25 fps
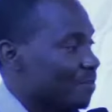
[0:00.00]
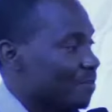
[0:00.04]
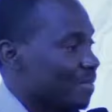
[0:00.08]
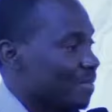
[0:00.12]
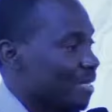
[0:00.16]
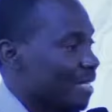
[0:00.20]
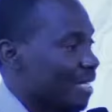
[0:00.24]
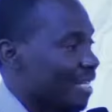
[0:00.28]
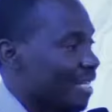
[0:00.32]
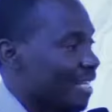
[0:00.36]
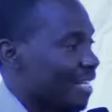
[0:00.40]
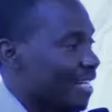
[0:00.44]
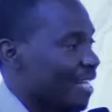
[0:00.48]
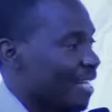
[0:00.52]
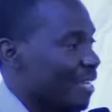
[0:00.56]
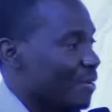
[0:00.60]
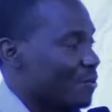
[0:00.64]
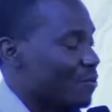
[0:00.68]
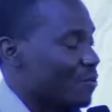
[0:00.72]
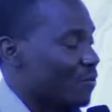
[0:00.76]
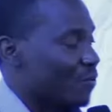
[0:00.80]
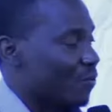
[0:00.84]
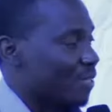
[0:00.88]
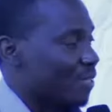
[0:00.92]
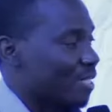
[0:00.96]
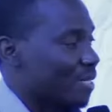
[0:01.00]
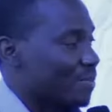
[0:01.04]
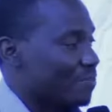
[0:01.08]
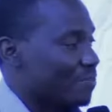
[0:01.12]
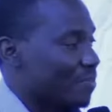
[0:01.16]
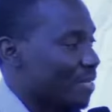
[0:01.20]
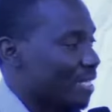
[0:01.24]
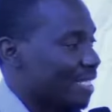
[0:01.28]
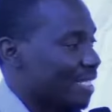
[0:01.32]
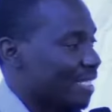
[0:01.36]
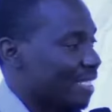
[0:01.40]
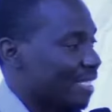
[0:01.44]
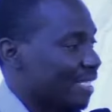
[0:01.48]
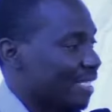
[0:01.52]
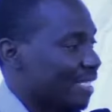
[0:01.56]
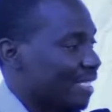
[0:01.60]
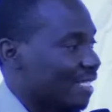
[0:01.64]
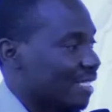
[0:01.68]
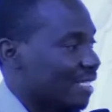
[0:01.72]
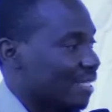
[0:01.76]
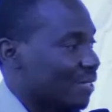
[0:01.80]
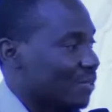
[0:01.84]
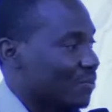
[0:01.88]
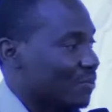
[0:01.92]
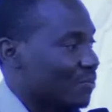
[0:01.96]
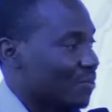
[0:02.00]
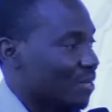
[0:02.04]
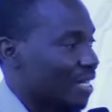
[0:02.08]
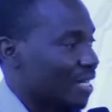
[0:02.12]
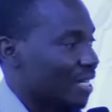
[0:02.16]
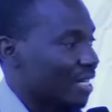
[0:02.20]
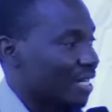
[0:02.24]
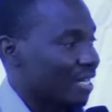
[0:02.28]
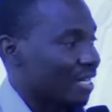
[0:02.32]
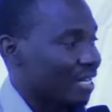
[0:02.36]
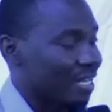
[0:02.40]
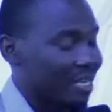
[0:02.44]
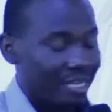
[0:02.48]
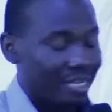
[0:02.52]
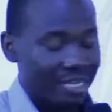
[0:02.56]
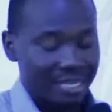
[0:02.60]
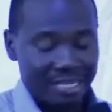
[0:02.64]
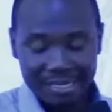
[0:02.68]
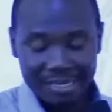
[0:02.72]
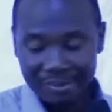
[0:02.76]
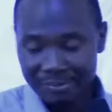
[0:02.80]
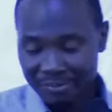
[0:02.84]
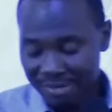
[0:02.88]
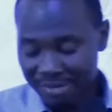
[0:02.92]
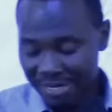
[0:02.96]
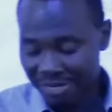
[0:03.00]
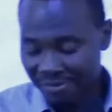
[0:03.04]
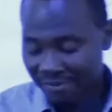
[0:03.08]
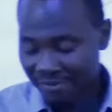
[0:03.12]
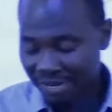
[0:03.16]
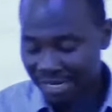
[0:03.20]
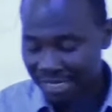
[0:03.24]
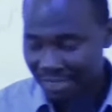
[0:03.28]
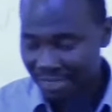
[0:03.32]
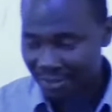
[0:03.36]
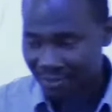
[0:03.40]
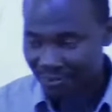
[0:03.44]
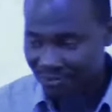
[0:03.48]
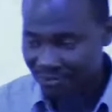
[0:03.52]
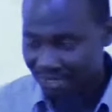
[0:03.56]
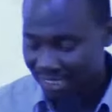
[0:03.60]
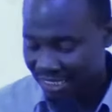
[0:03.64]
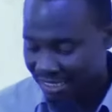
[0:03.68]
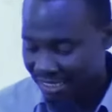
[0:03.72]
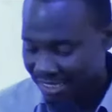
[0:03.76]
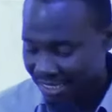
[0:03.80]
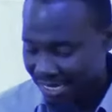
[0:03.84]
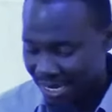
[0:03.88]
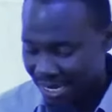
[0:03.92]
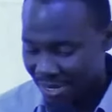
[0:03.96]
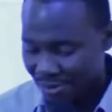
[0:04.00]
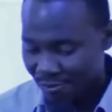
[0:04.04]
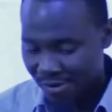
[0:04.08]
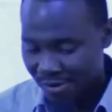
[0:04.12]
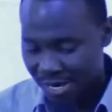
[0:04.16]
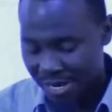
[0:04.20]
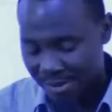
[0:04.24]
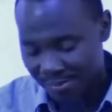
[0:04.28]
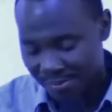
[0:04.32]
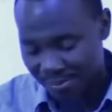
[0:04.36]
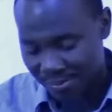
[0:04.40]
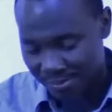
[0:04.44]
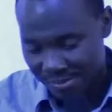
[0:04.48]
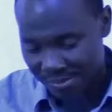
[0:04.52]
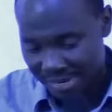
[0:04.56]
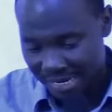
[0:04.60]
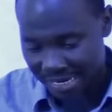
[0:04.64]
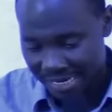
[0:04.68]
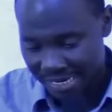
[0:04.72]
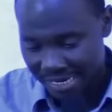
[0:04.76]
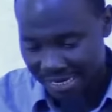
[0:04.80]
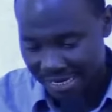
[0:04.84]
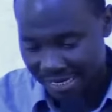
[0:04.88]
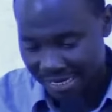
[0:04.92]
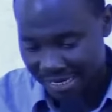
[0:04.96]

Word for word: And then I go for some meetings, and when I invited to sit, I wipe my